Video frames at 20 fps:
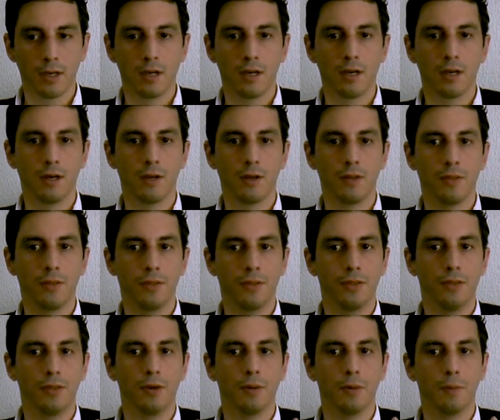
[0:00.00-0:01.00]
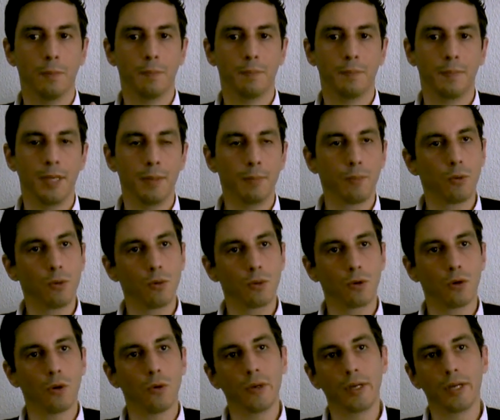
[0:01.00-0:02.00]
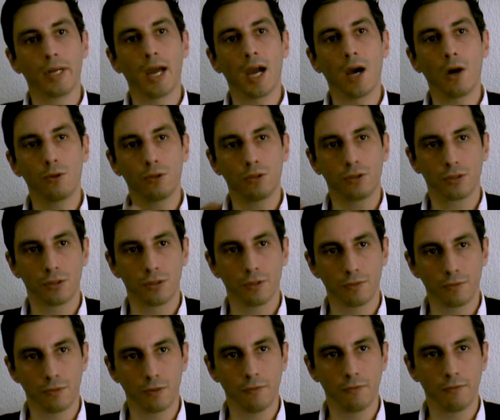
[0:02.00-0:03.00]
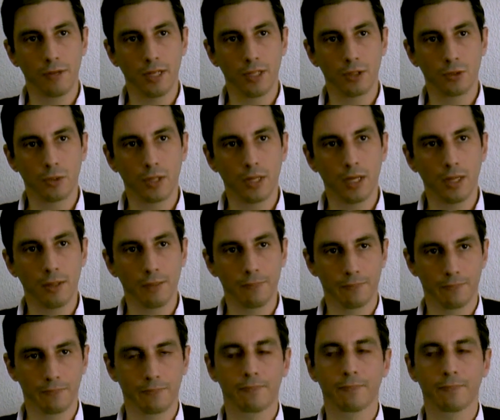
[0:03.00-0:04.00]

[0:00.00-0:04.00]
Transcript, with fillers: the people going out from Venezuela